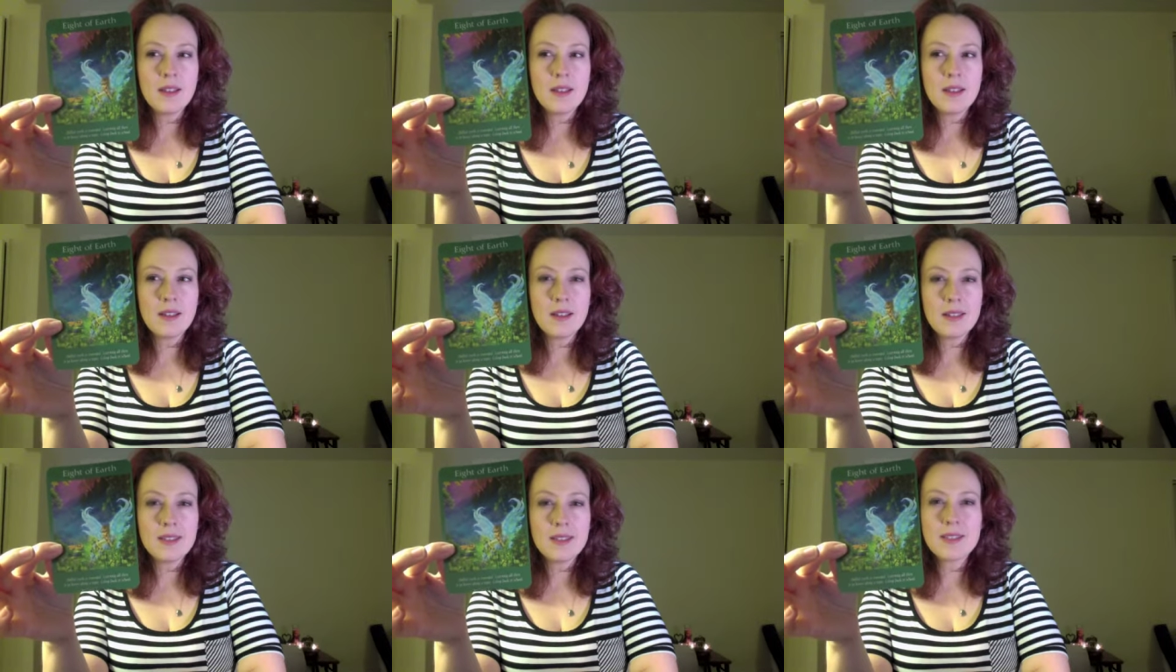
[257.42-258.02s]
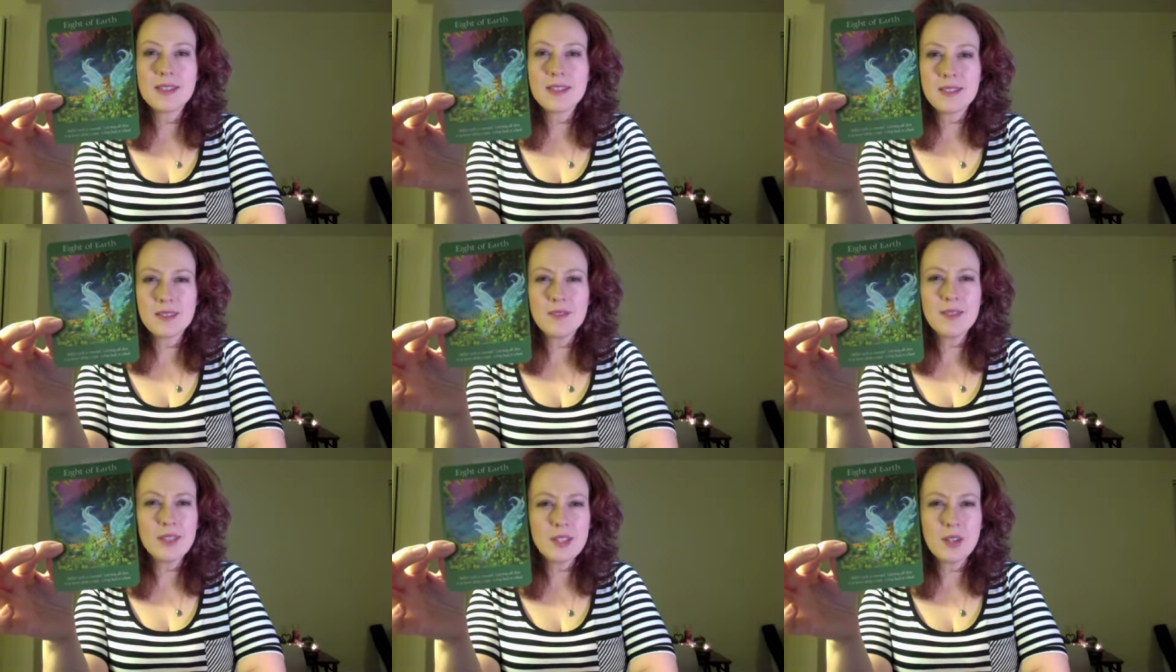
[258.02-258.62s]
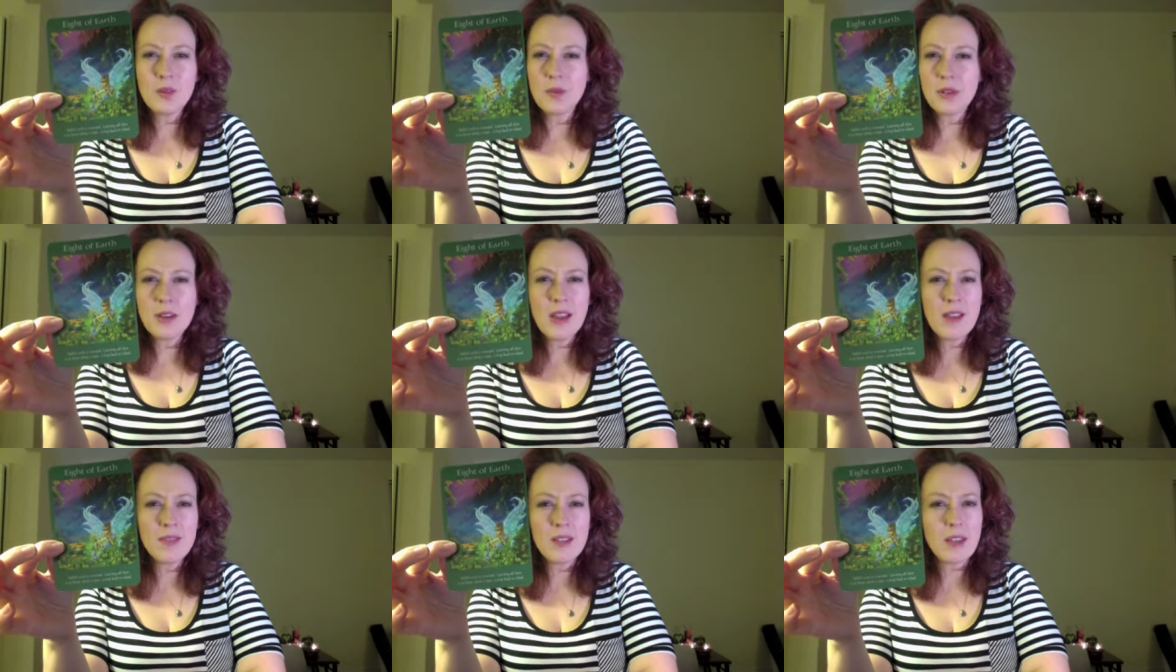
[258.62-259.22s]
It's still very
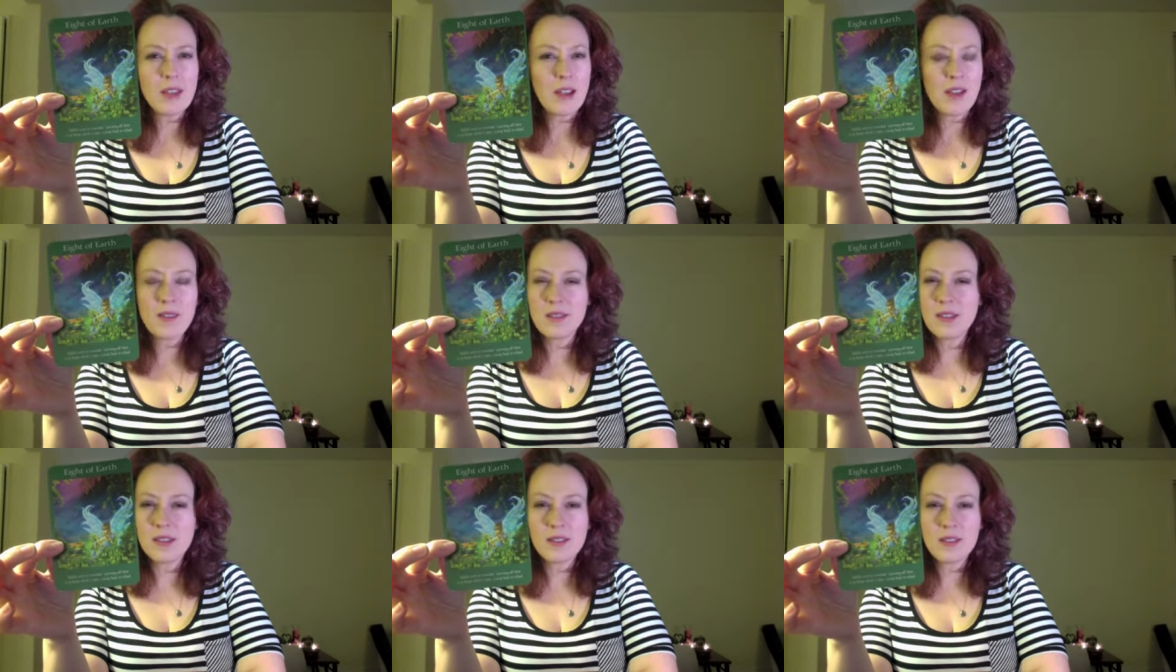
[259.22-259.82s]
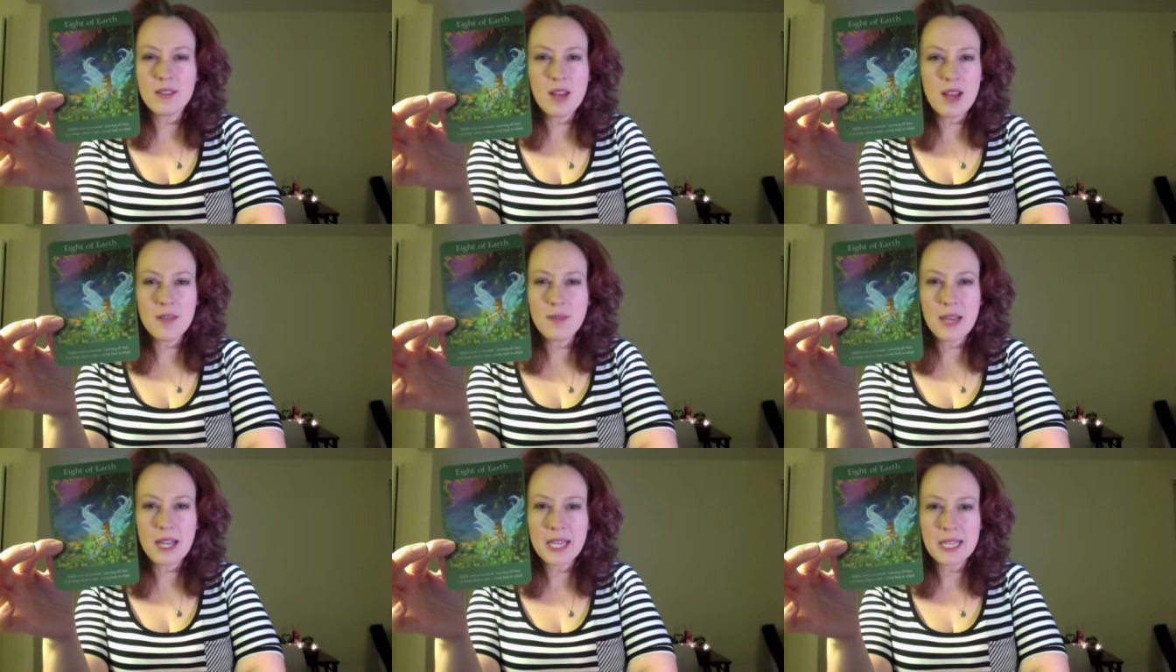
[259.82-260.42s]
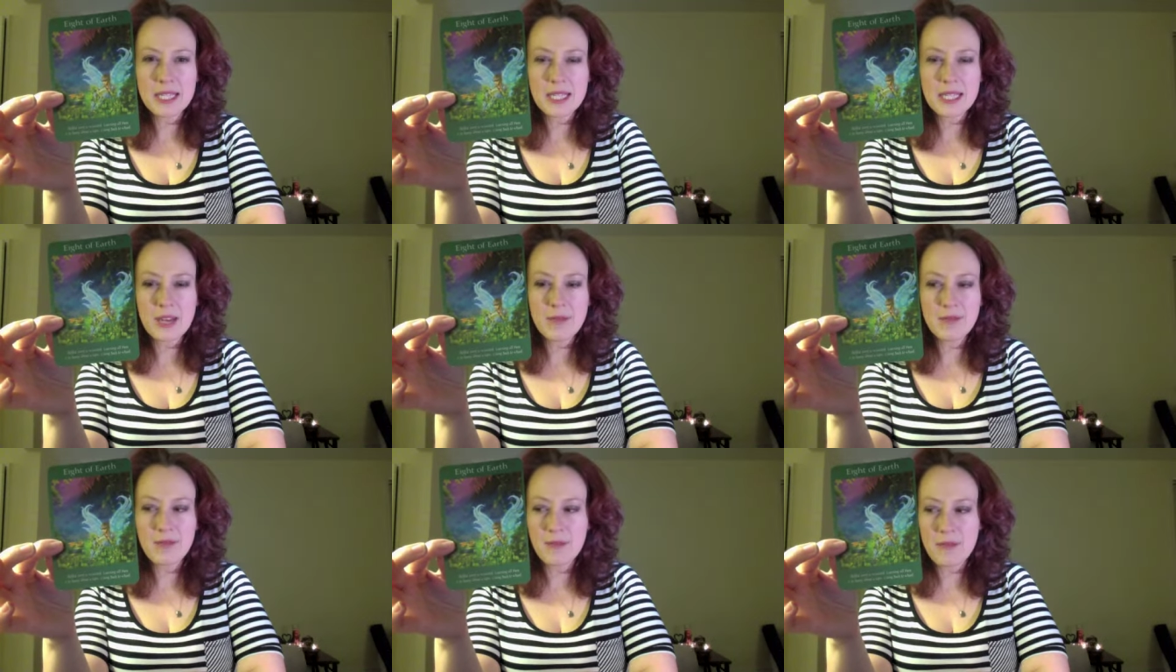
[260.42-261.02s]
career heavy. I, they're not backing
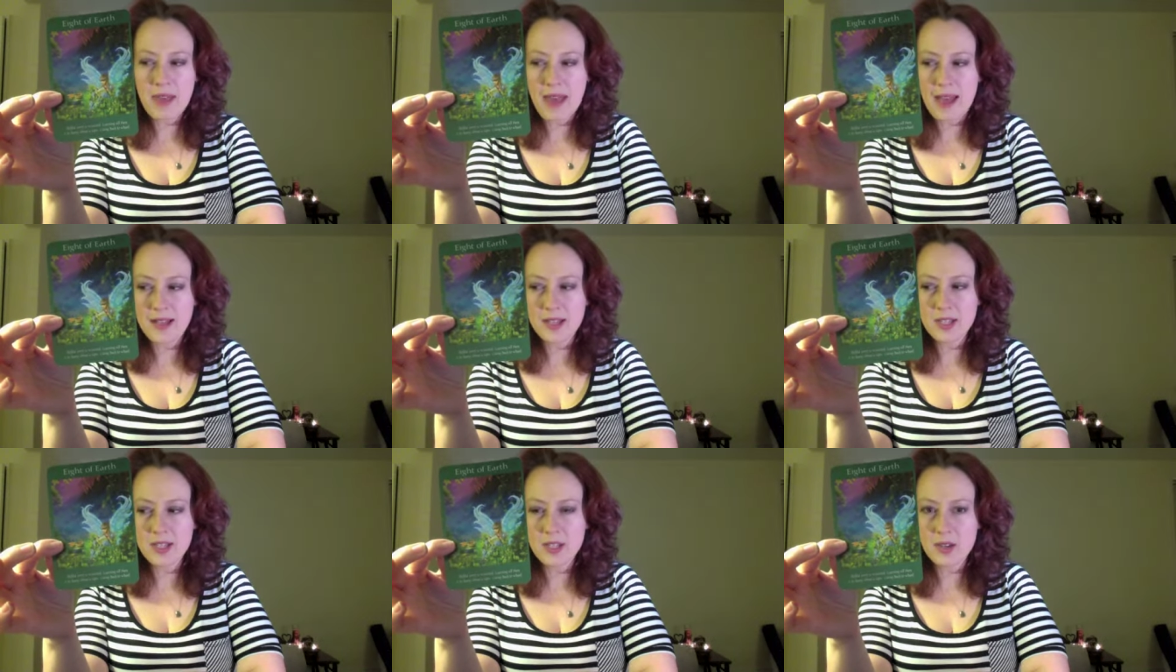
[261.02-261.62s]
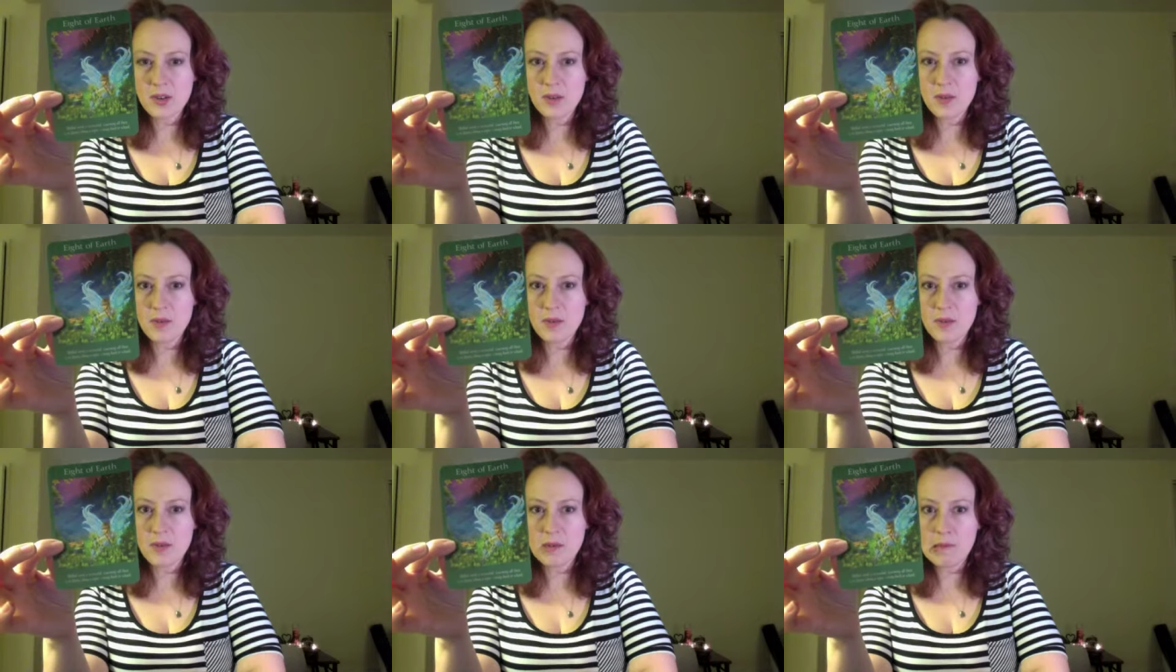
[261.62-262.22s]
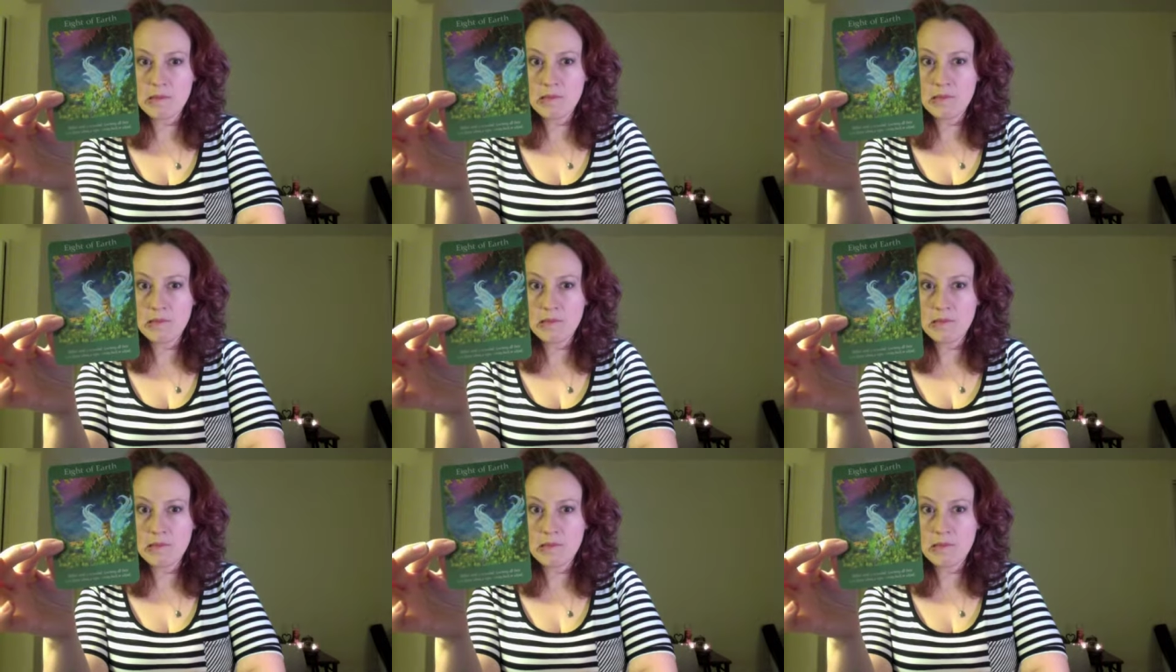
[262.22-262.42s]
down from that, so